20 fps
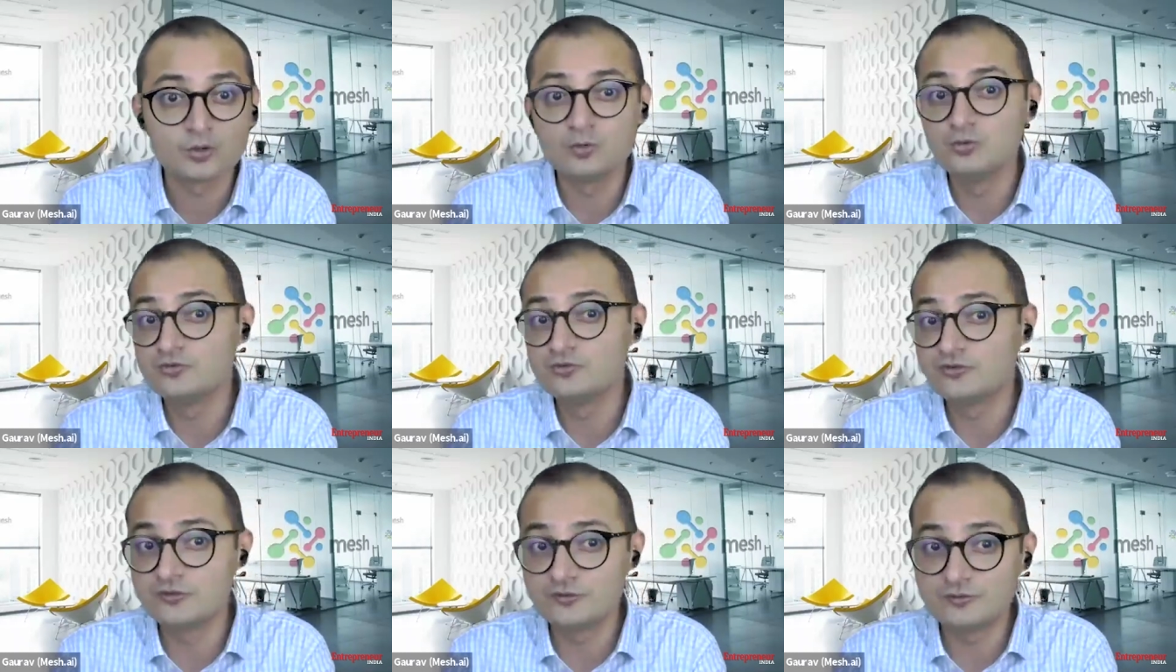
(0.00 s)

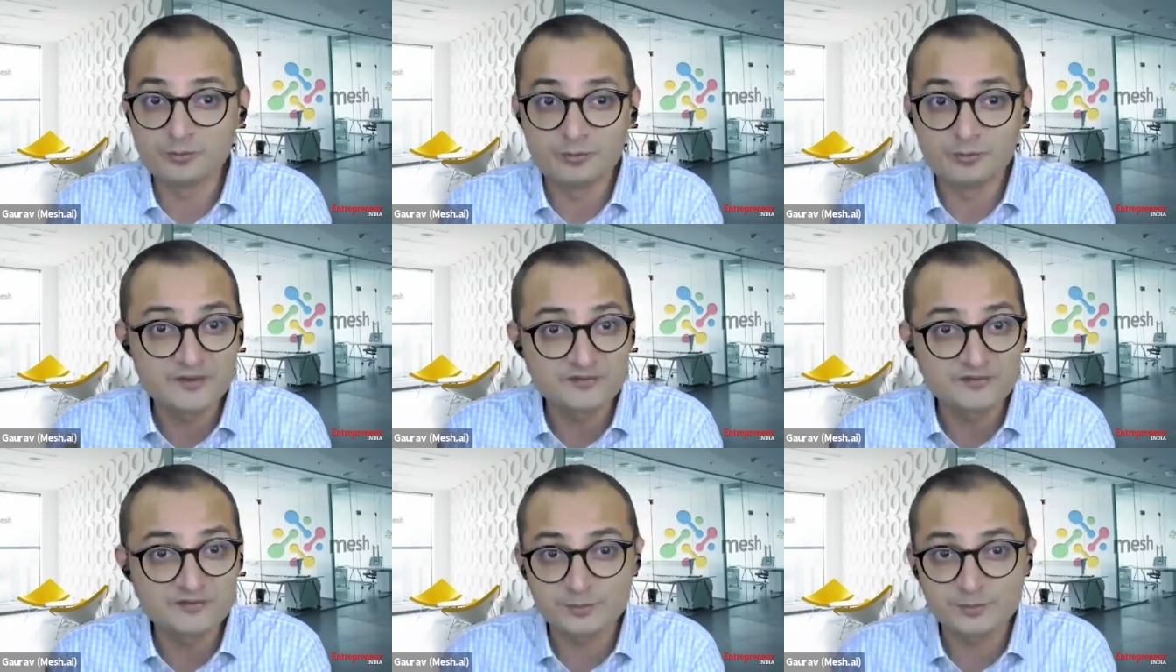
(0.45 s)
or who's
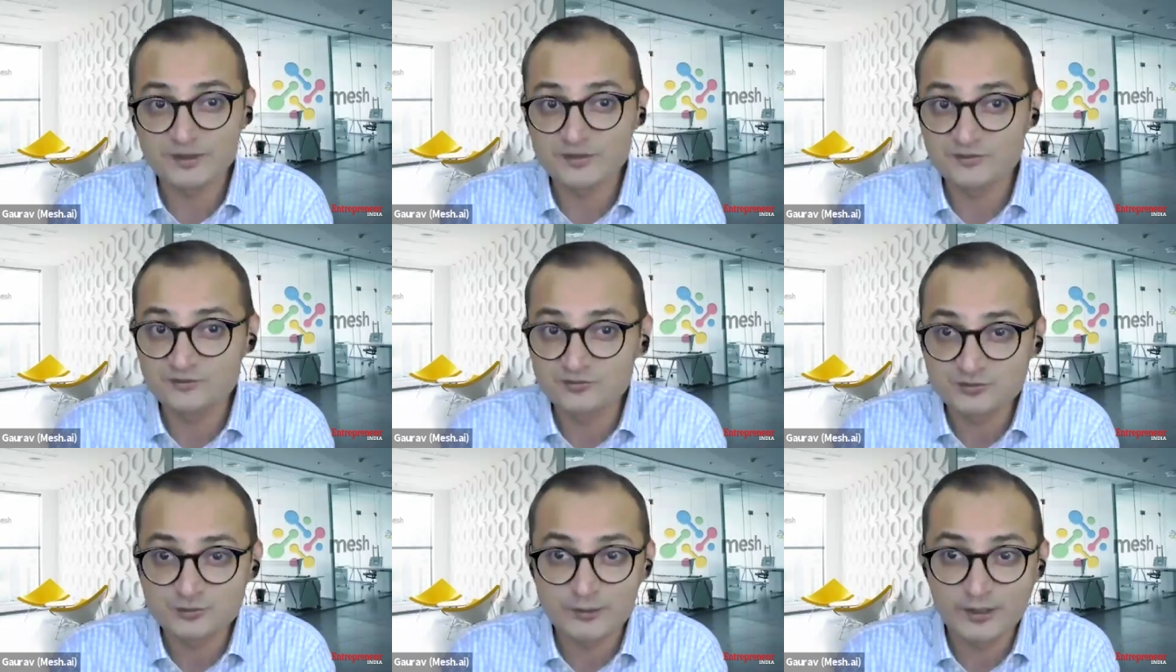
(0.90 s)
the
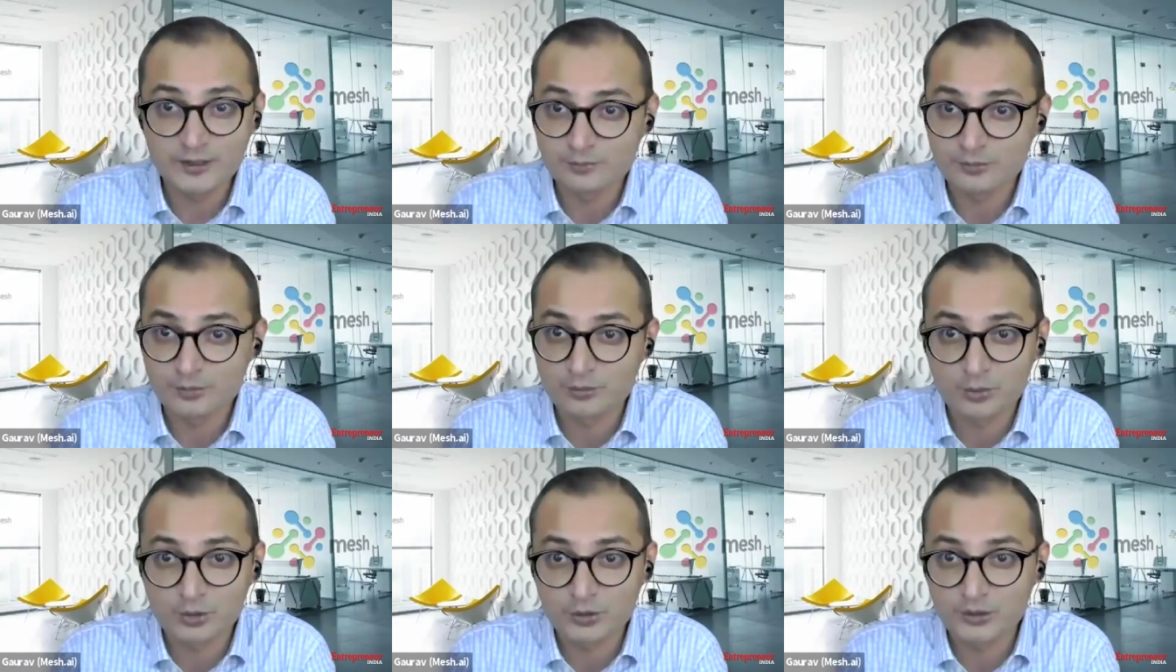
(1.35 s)
best place
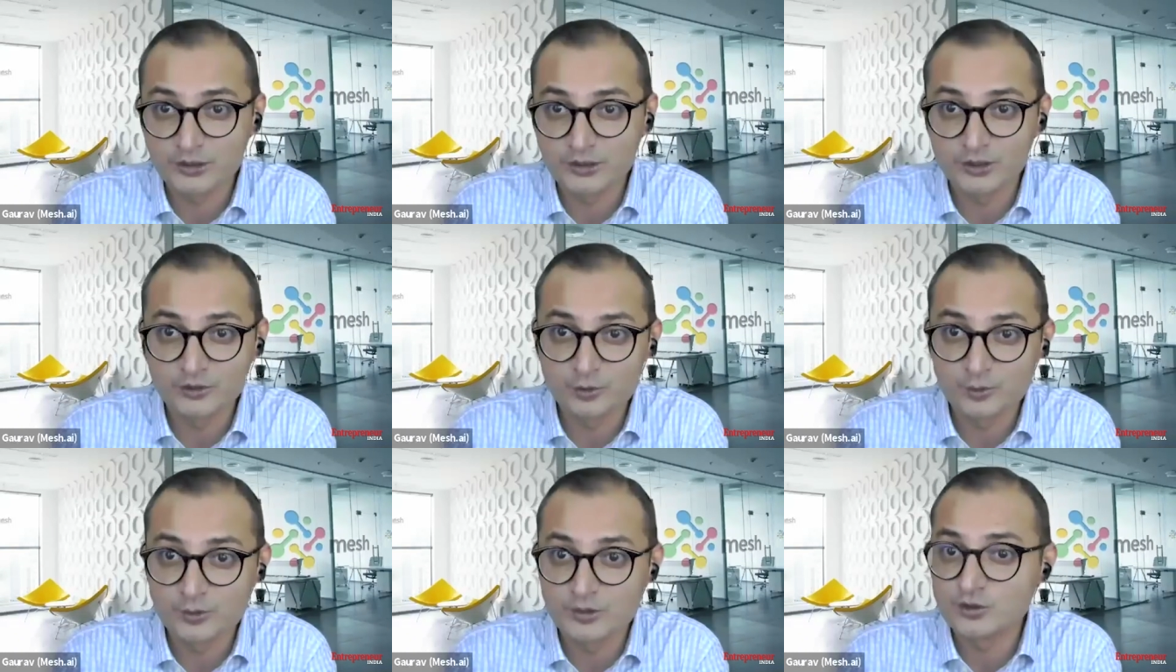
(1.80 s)
to get
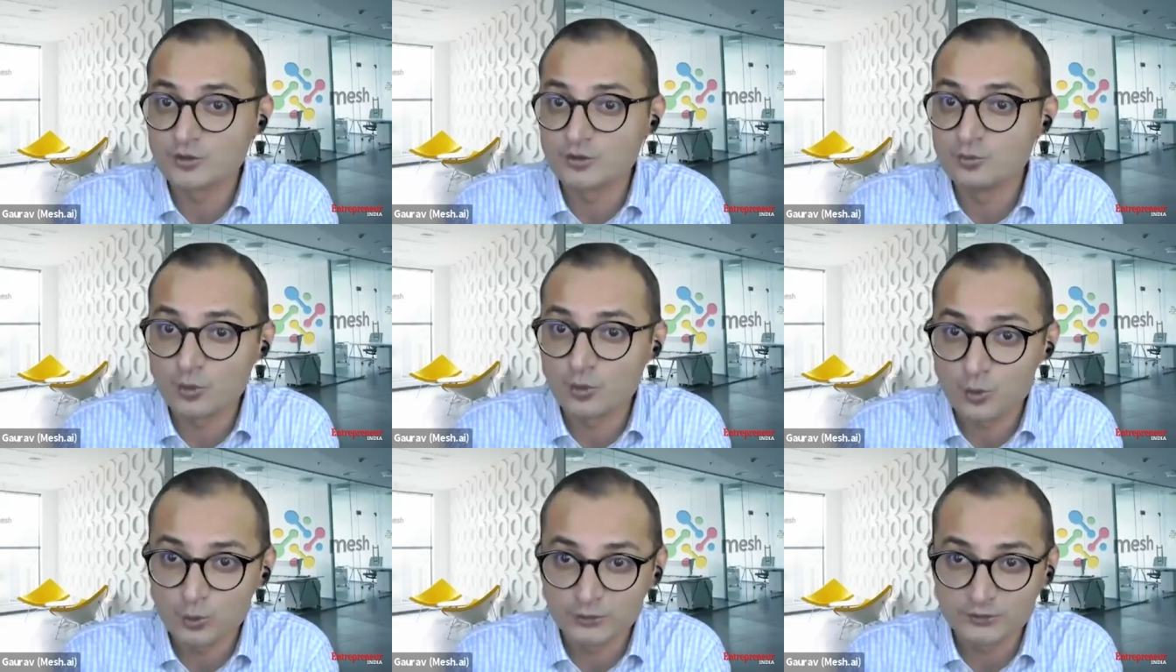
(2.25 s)
promoted
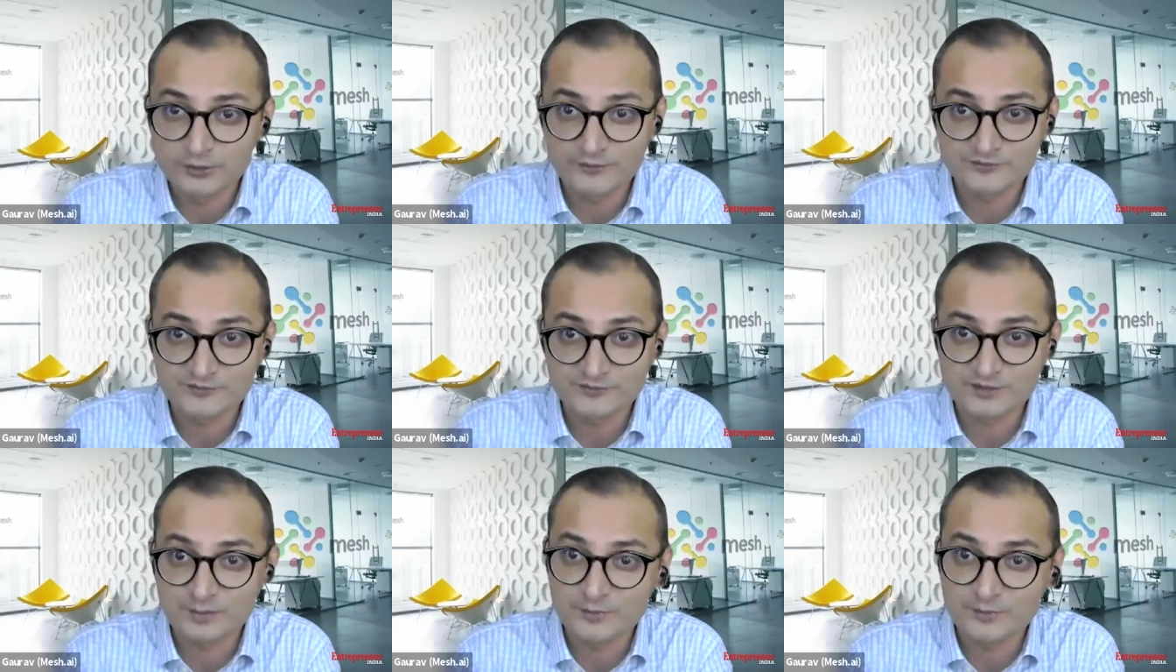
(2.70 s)
into a new
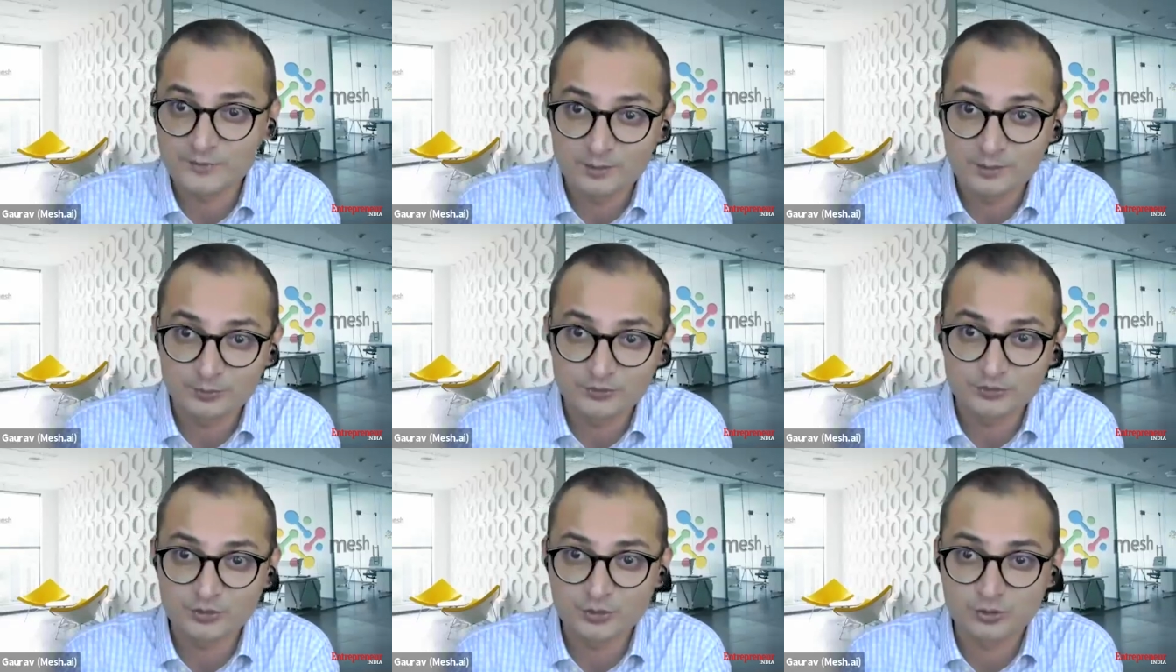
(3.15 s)
role that's
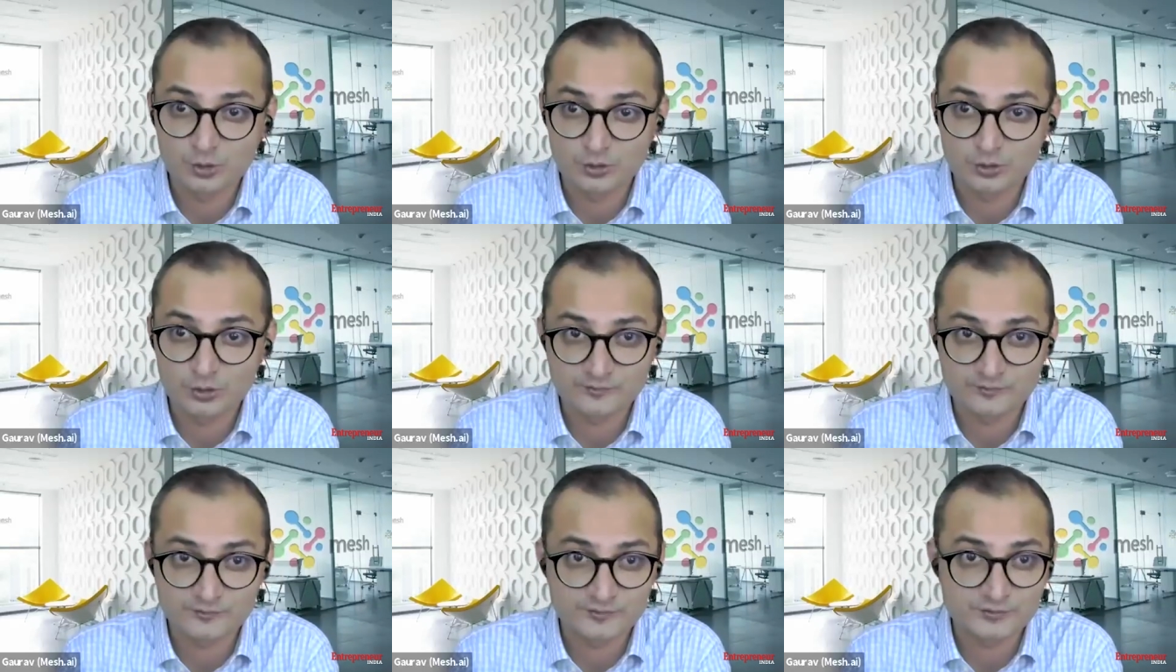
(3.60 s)
coming up
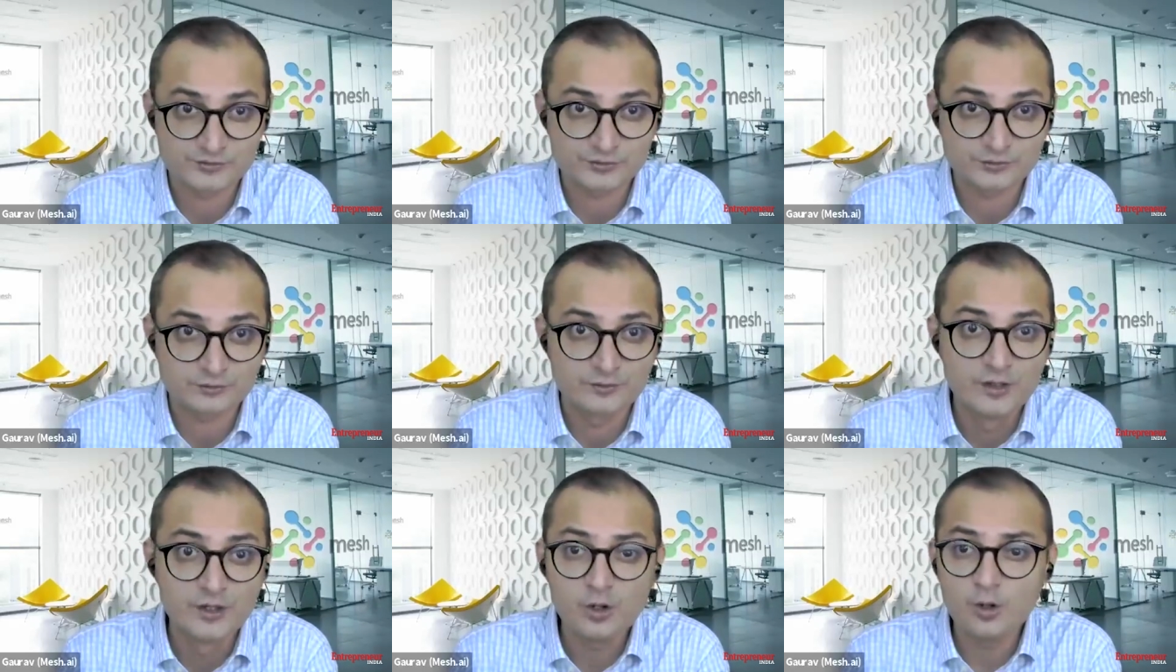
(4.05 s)
in the
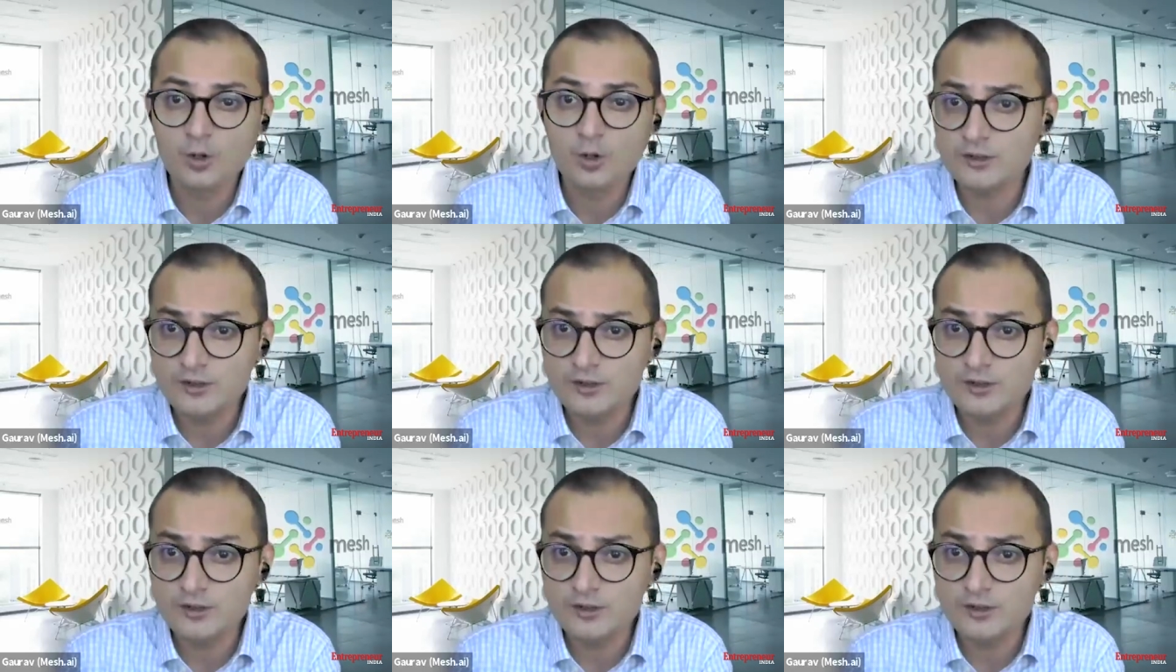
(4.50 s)
organization